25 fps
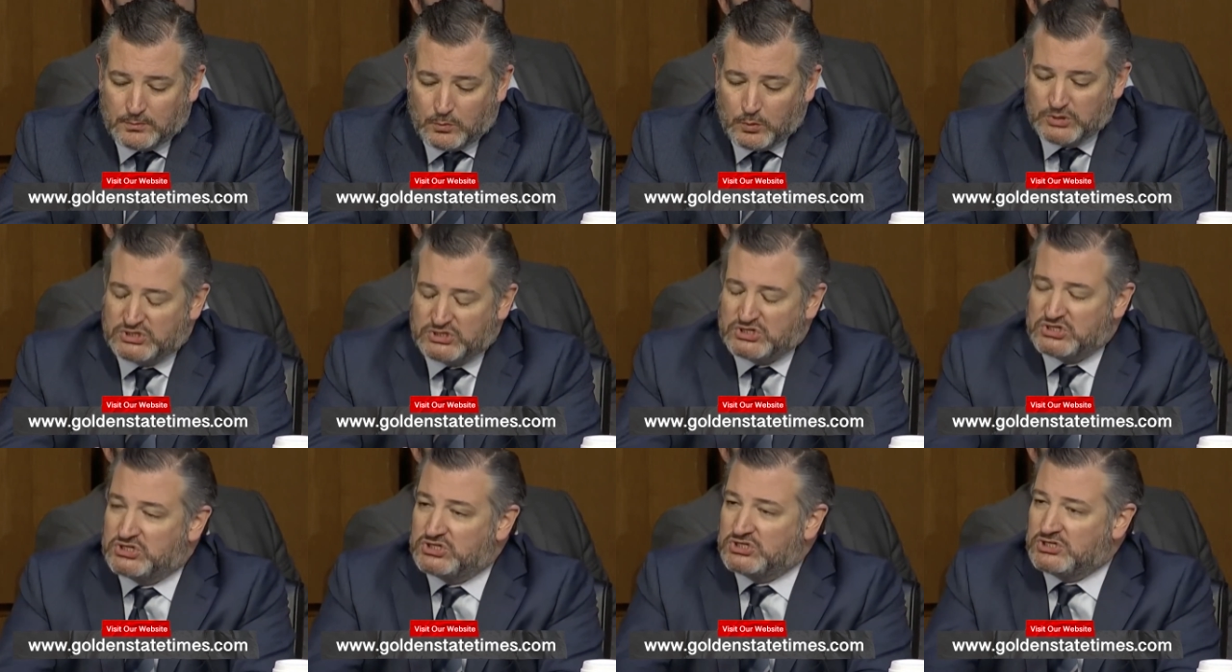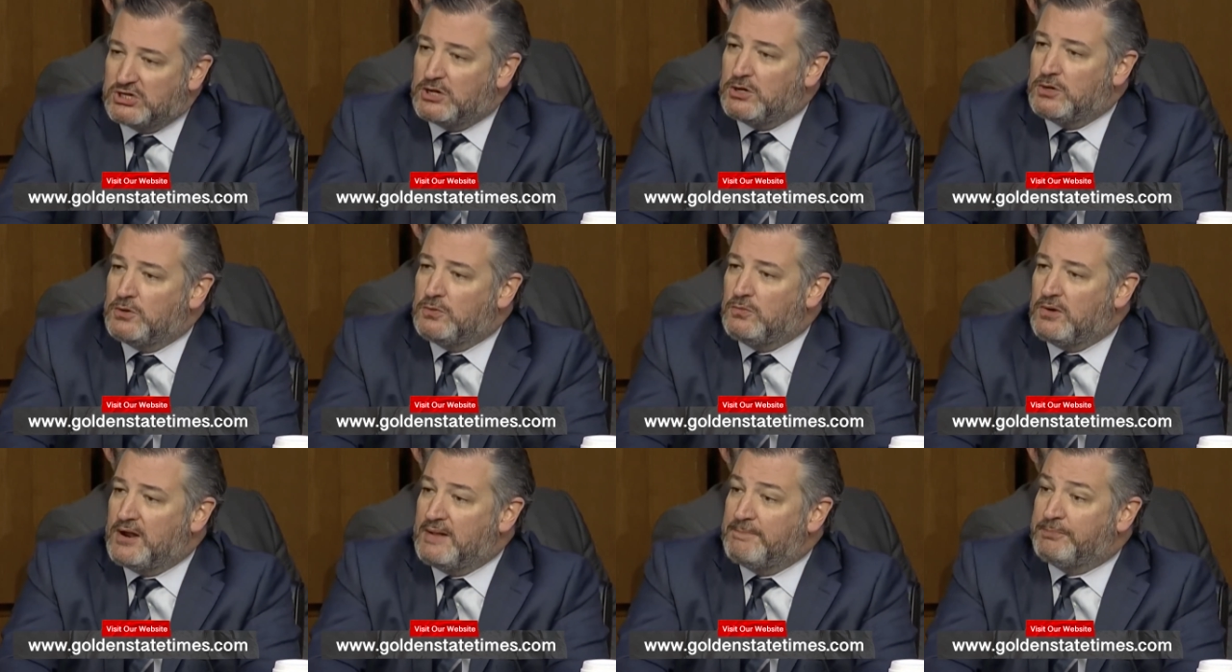was
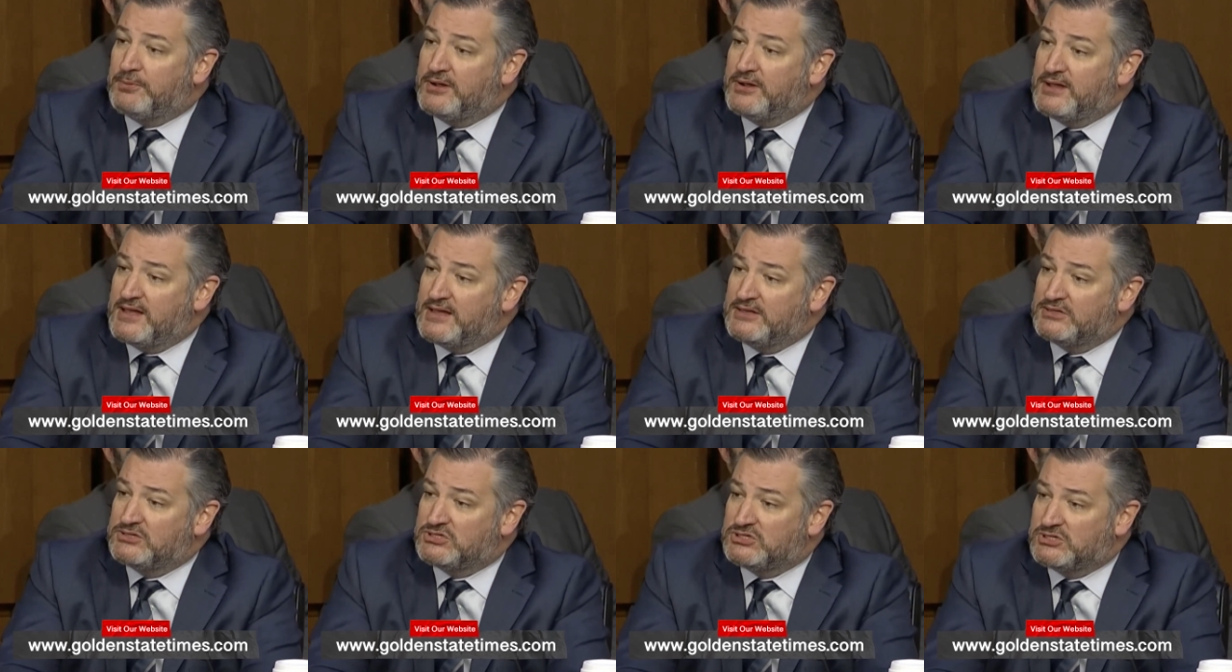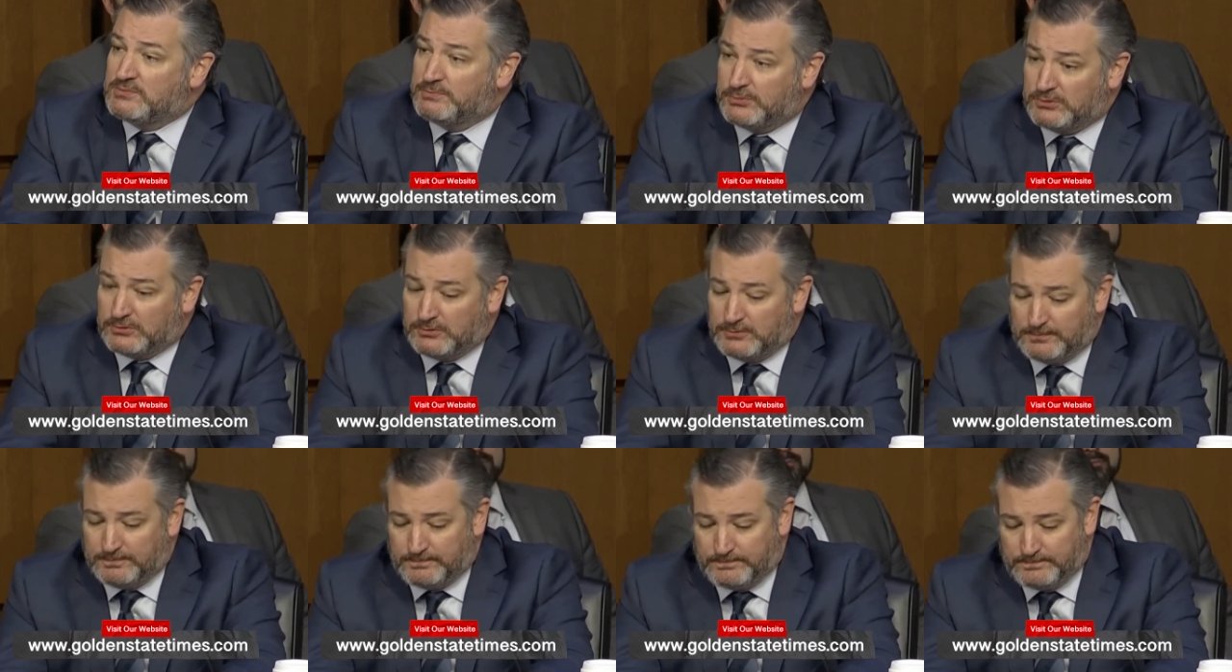so
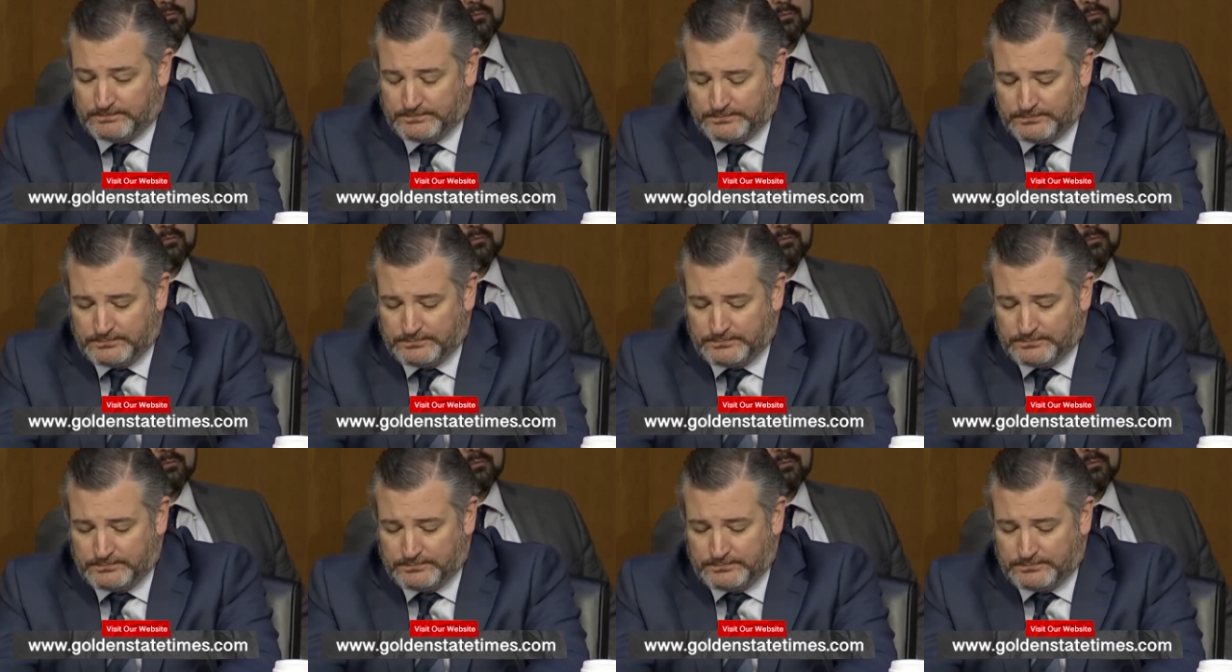reprehensible